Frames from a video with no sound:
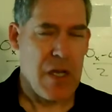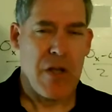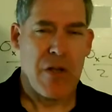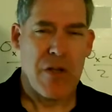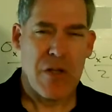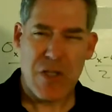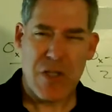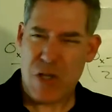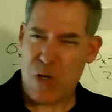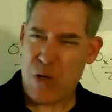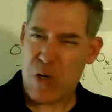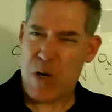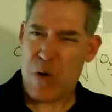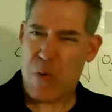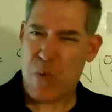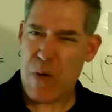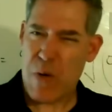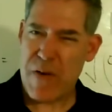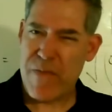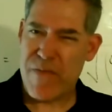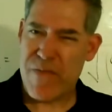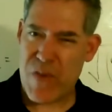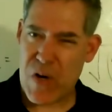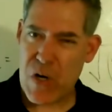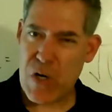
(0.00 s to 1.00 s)
sort of
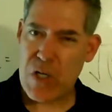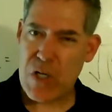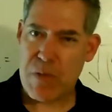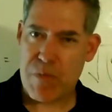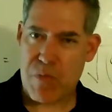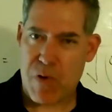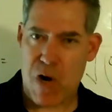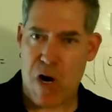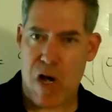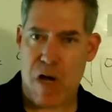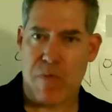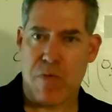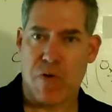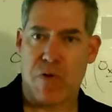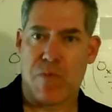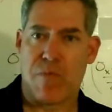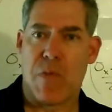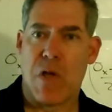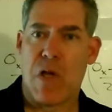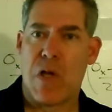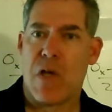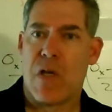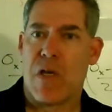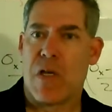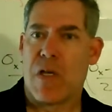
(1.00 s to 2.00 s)
reverse problem.
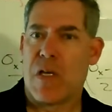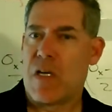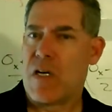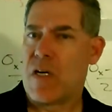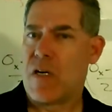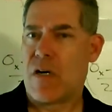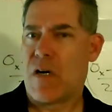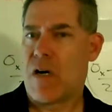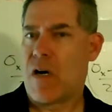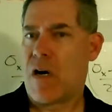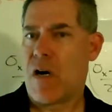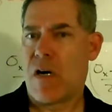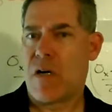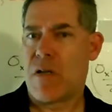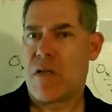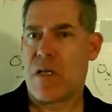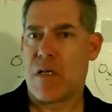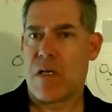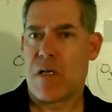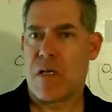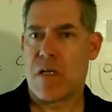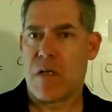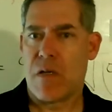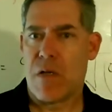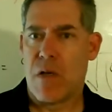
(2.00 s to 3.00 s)
Here are
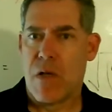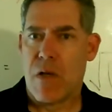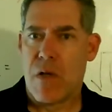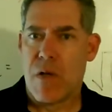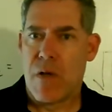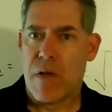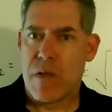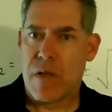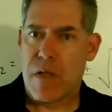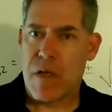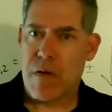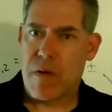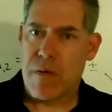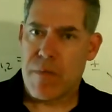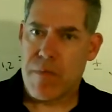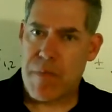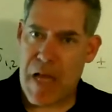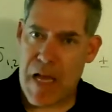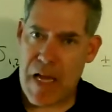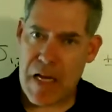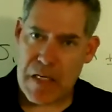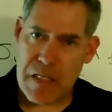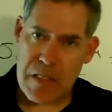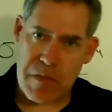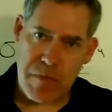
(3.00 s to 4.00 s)
the
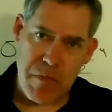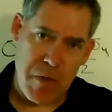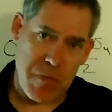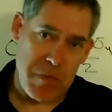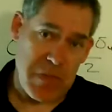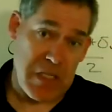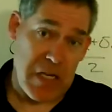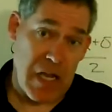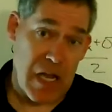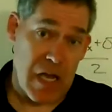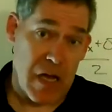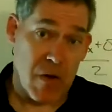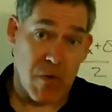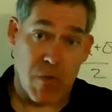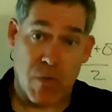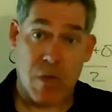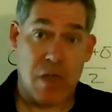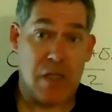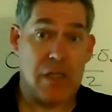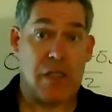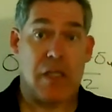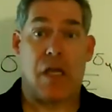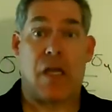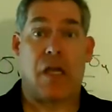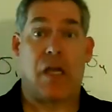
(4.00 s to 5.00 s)
maximums now.
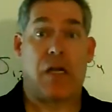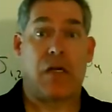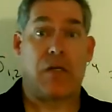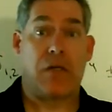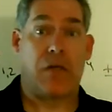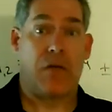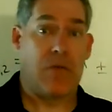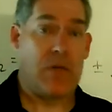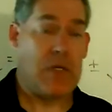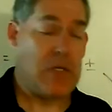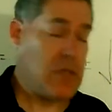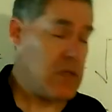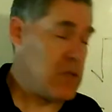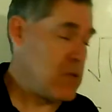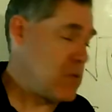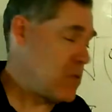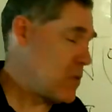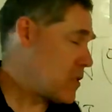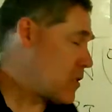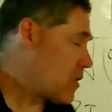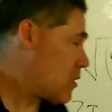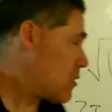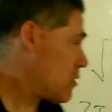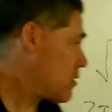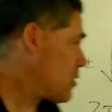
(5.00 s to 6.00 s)
What the heck do we do with
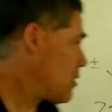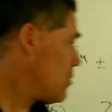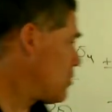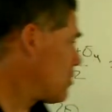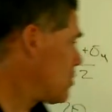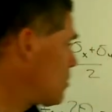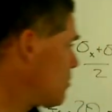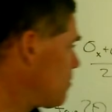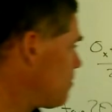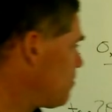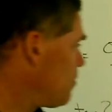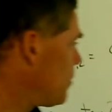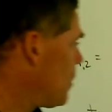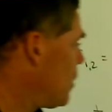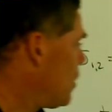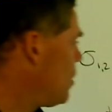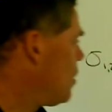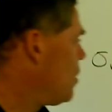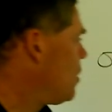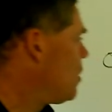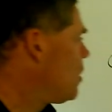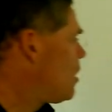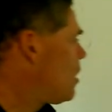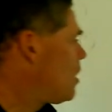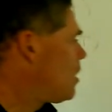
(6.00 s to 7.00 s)
all
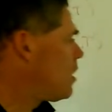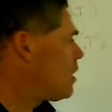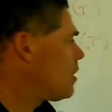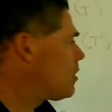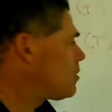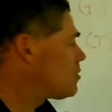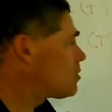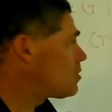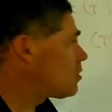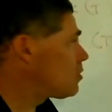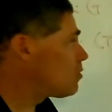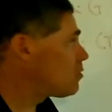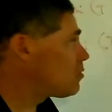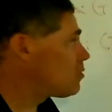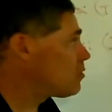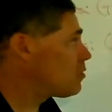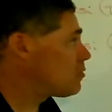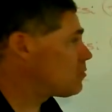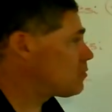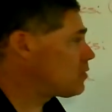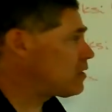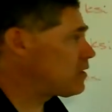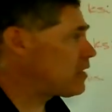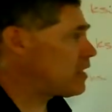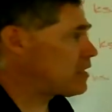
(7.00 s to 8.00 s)
those? All right, so
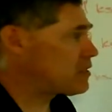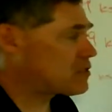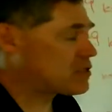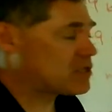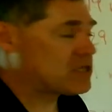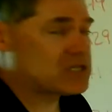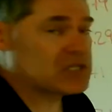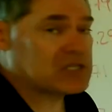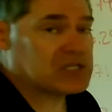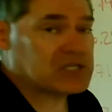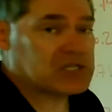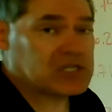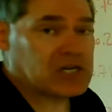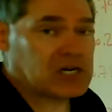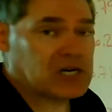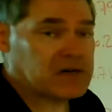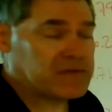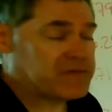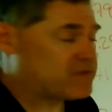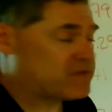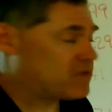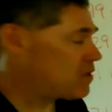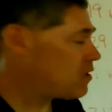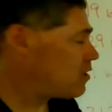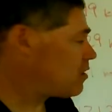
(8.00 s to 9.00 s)
where that's going to
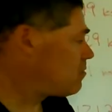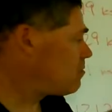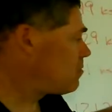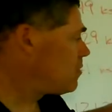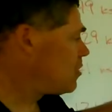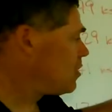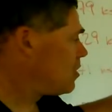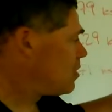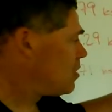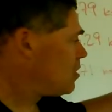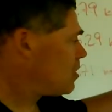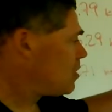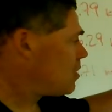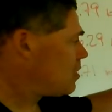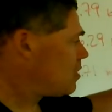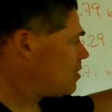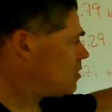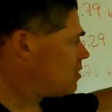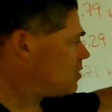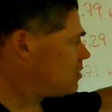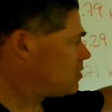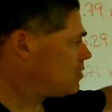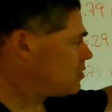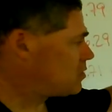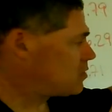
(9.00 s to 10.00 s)
start from
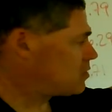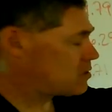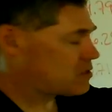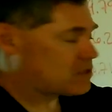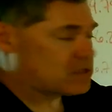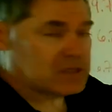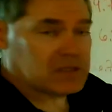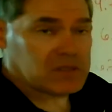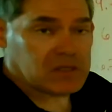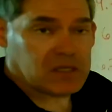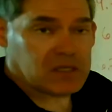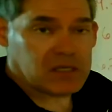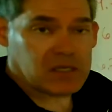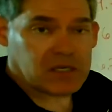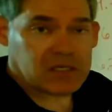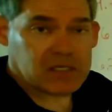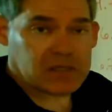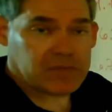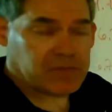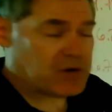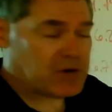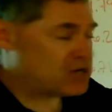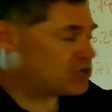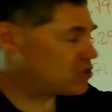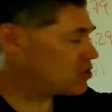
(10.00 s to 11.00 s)
is the
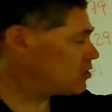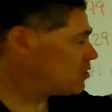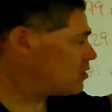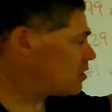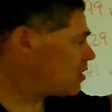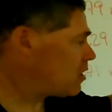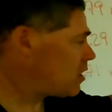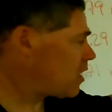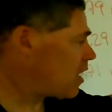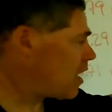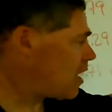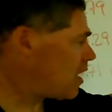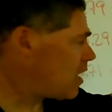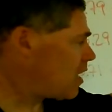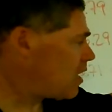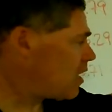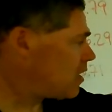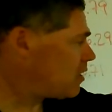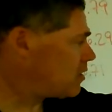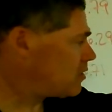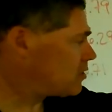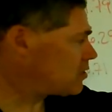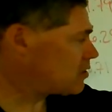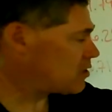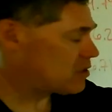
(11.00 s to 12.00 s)
expression that
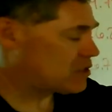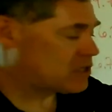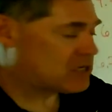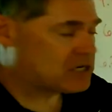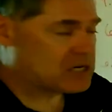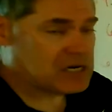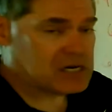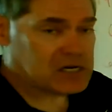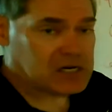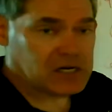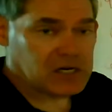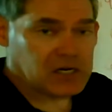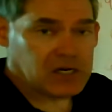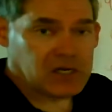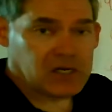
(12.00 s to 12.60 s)
has our